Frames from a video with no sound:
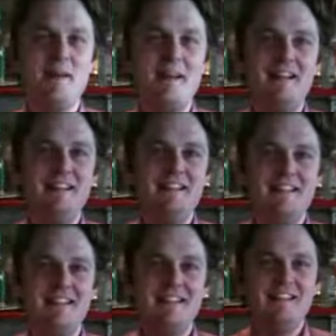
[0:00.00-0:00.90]
about
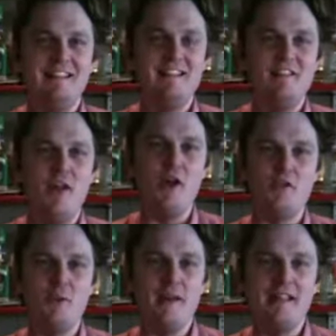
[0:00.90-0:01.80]
the
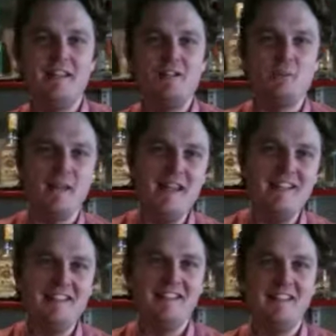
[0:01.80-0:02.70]
earthquake in
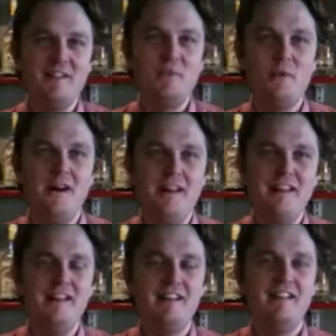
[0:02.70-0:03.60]
Japan and
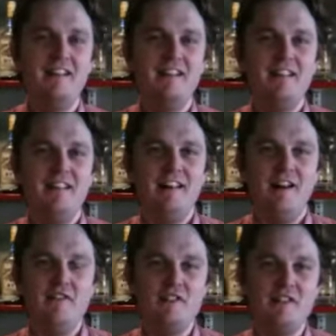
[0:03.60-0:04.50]
why
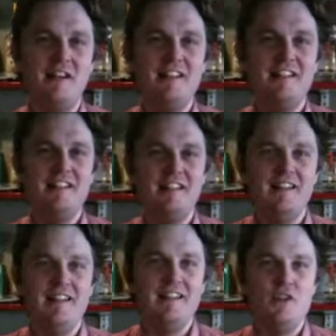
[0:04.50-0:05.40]
I've decided
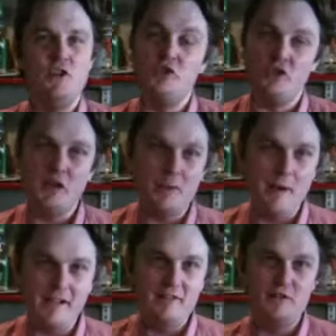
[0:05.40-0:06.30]
not to go
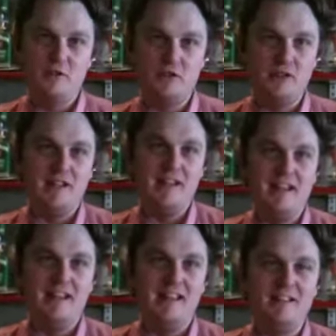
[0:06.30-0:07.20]
back to Australia
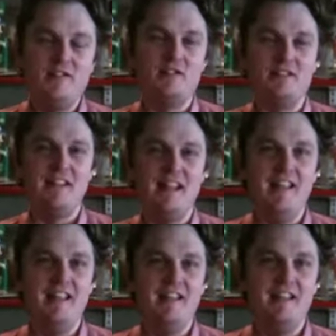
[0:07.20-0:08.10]
and to
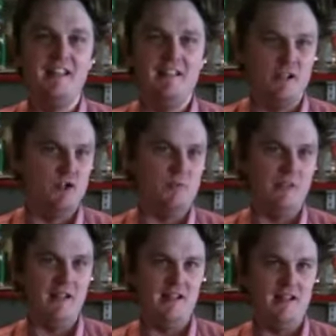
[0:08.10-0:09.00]
stay in
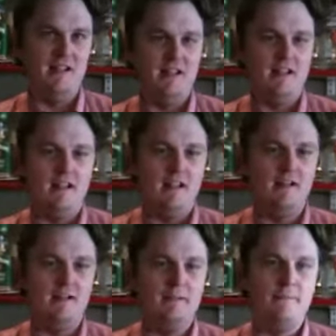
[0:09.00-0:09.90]
Japan.
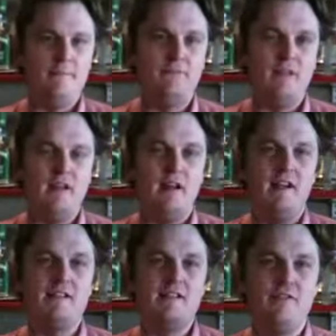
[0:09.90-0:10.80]
Um, I
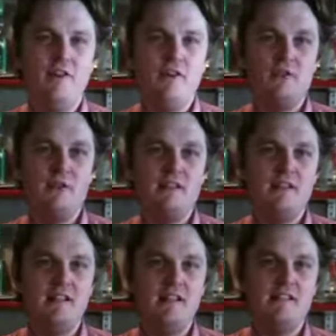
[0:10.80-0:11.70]
guess the first
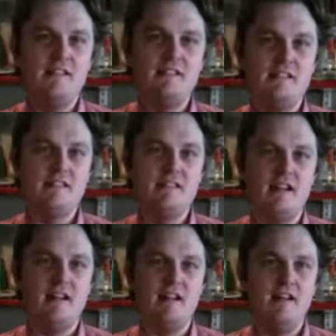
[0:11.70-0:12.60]
reason is
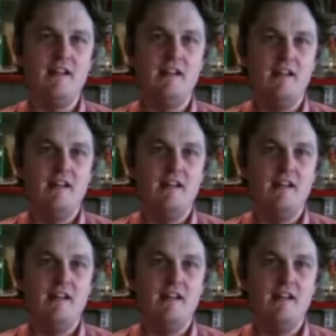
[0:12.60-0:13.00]
uh,